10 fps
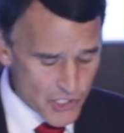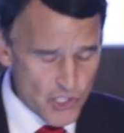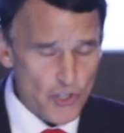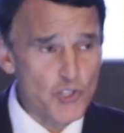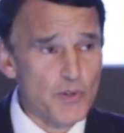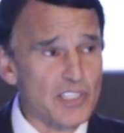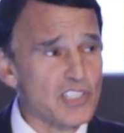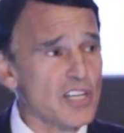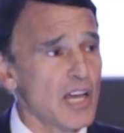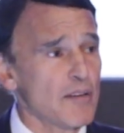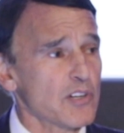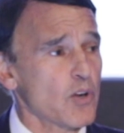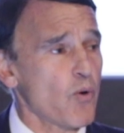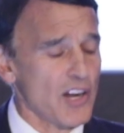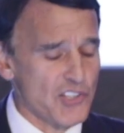The surgery at the
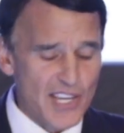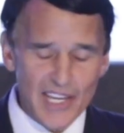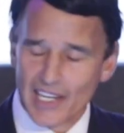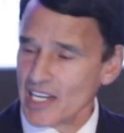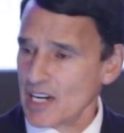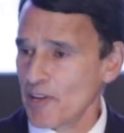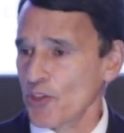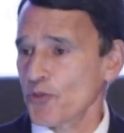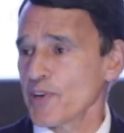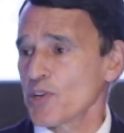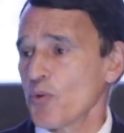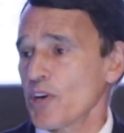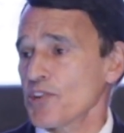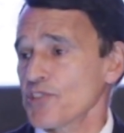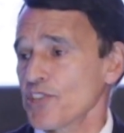time requires taking out about
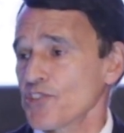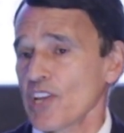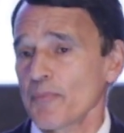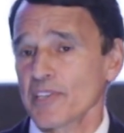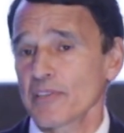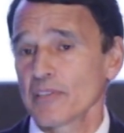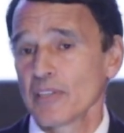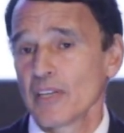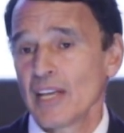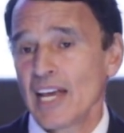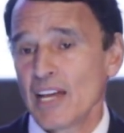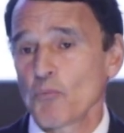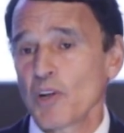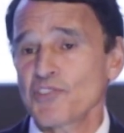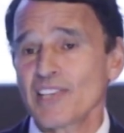3/4 of the stomach.
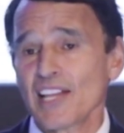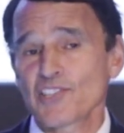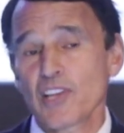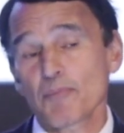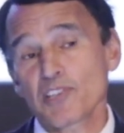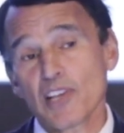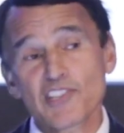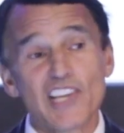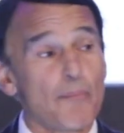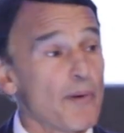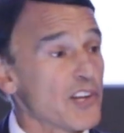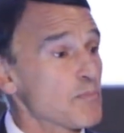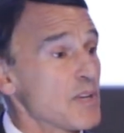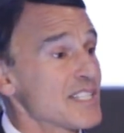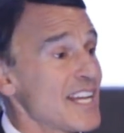And once that's done, besides the
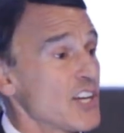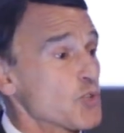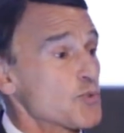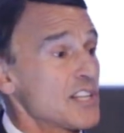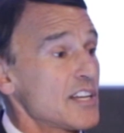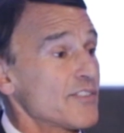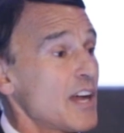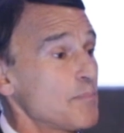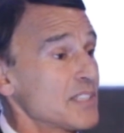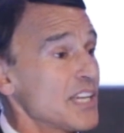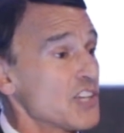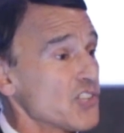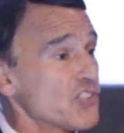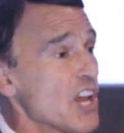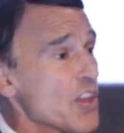operation being dangerous with a lot of
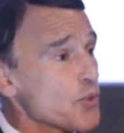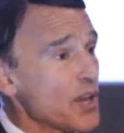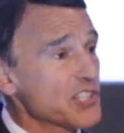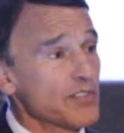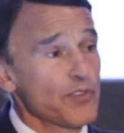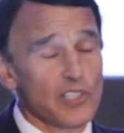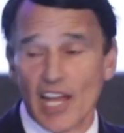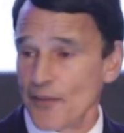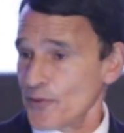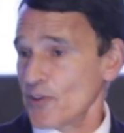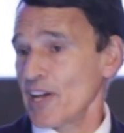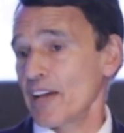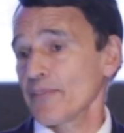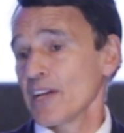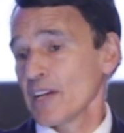complications, the rest of your life you
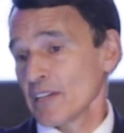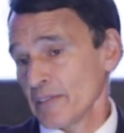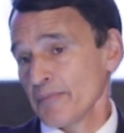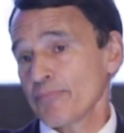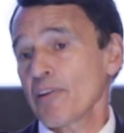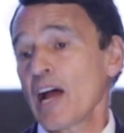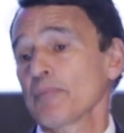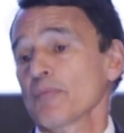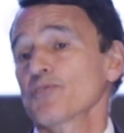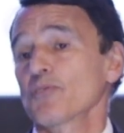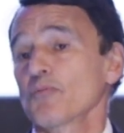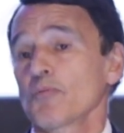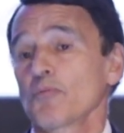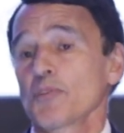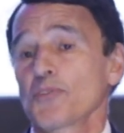have problems
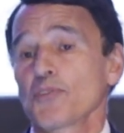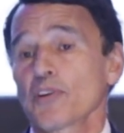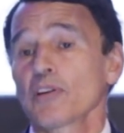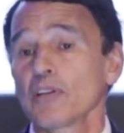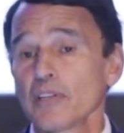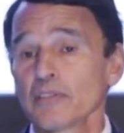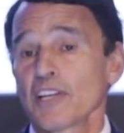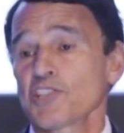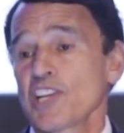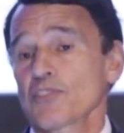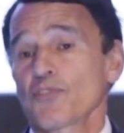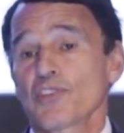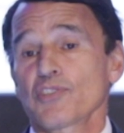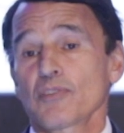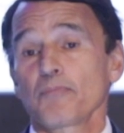with your
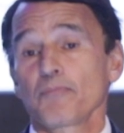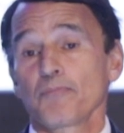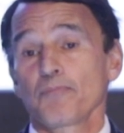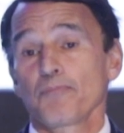digestive system.